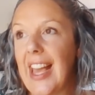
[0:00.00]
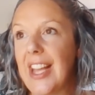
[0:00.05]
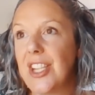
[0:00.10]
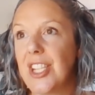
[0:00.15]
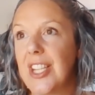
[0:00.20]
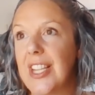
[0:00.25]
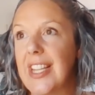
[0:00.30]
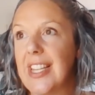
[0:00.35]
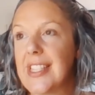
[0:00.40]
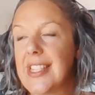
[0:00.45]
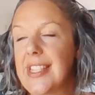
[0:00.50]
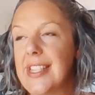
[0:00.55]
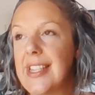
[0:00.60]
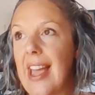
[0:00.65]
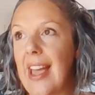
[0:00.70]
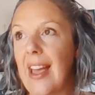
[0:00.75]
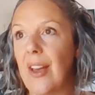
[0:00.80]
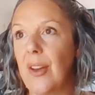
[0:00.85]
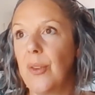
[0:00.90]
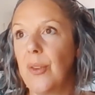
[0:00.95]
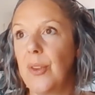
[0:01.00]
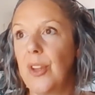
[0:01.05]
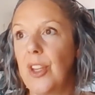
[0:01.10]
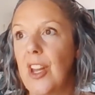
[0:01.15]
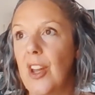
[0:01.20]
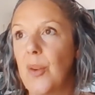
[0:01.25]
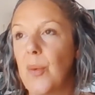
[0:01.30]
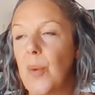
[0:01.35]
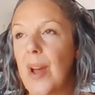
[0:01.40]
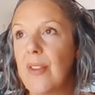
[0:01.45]
And actually it's now,
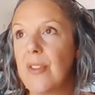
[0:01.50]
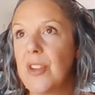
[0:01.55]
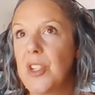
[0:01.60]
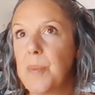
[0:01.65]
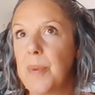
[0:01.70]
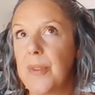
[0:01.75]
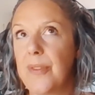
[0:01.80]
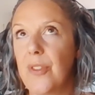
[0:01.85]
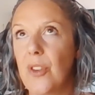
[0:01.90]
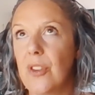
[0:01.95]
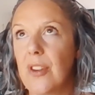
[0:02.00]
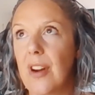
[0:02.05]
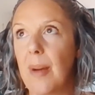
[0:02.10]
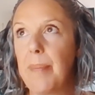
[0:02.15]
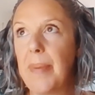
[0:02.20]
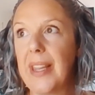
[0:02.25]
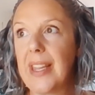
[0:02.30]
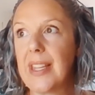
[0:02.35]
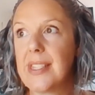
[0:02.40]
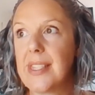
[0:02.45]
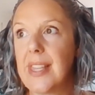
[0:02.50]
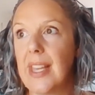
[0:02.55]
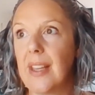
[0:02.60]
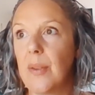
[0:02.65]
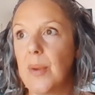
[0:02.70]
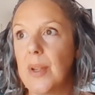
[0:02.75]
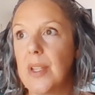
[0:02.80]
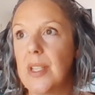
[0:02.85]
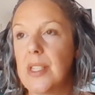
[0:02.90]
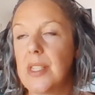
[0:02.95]
whereas before our biggest
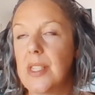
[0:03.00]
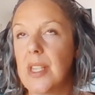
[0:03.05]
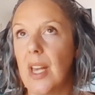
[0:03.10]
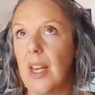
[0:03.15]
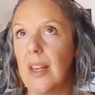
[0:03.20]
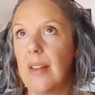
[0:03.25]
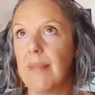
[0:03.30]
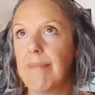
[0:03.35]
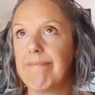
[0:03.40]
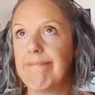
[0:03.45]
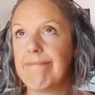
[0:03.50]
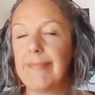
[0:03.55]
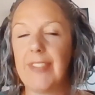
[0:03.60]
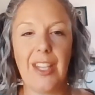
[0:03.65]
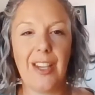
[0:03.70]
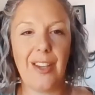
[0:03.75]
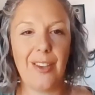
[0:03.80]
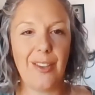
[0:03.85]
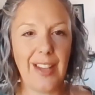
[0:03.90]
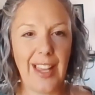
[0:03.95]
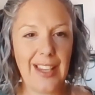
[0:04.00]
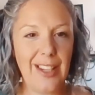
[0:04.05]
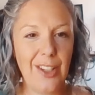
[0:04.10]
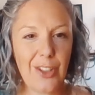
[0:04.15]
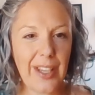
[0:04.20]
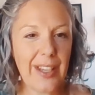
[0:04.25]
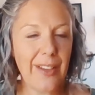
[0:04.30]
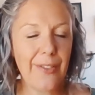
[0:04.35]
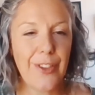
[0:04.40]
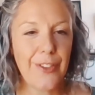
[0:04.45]
thing was,
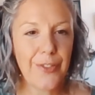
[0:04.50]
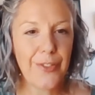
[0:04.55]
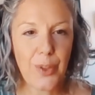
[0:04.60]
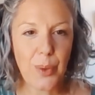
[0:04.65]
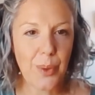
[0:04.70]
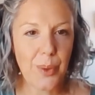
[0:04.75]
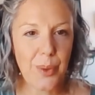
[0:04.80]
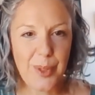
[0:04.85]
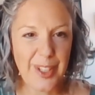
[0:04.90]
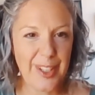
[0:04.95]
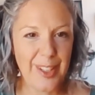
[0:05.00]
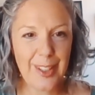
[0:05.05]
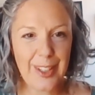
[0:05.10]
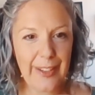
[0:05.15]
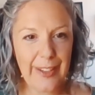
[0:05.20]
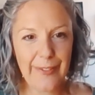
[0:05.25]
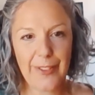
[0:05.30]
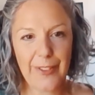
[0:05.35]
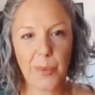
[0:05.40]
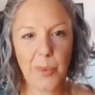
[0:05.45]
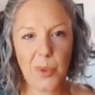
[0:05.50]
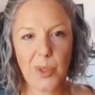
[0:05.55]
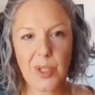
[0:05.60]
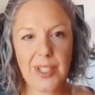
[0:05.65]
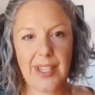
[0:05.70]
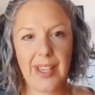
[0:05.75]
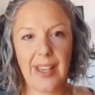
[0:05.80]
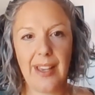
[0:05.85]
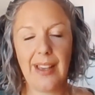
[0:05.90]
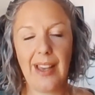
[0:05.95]
like looking for food and looking for
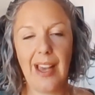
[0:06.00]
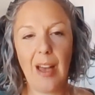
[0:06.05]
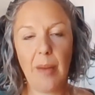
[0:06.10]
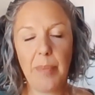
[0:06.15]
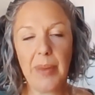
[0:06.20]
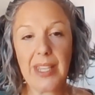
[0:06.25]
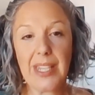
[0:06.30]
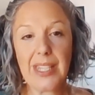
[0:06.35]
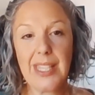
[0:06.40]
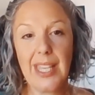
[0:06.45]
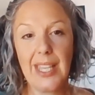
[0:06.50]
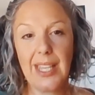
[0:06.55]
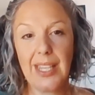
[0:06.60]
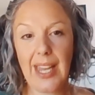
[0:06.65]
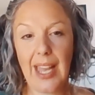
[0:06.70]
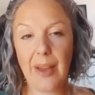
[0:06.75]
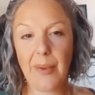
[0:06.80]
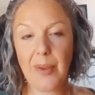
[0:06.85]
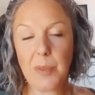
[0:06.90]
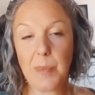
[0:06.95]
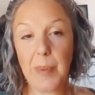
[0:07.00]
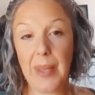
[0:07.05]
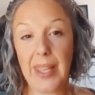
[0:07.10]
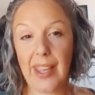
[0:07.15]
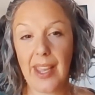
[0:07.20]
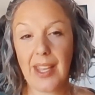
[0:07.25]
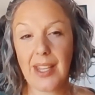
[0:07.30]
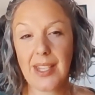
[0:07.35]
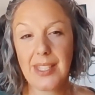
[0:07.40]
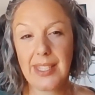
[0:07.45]
water, our biggest thing now is
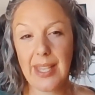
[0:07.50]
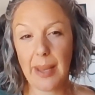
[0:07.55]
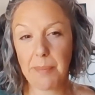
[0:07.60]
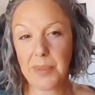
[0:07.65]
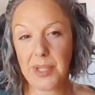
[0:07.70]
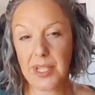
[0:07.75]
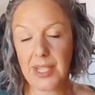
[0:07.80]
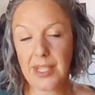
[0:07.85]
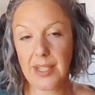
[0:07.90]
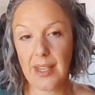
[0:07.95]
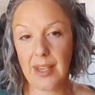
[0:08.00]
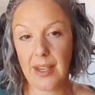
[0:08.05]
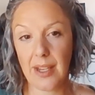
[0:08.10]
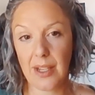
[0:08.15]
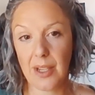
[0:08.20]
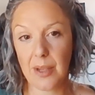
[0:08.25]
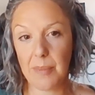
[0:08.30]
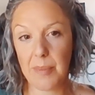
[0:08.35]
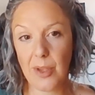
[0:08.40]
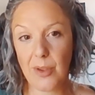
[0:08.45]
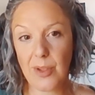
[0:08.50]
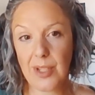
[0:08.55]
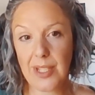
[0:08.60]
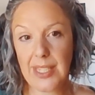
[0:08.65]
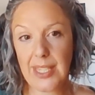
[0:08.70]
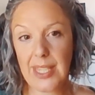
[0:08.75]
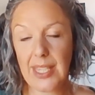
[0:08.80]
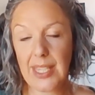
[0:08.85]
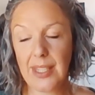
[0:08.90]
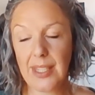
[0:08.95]
being accepted in a
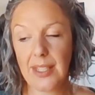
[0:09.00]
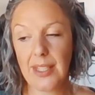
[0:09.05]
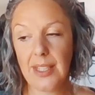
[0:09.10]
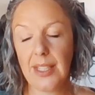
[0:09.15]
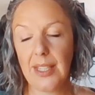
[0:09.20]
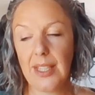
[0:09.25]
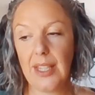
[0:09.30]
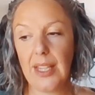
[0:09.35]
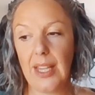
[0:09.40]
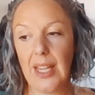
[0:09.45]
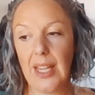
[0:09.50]
community.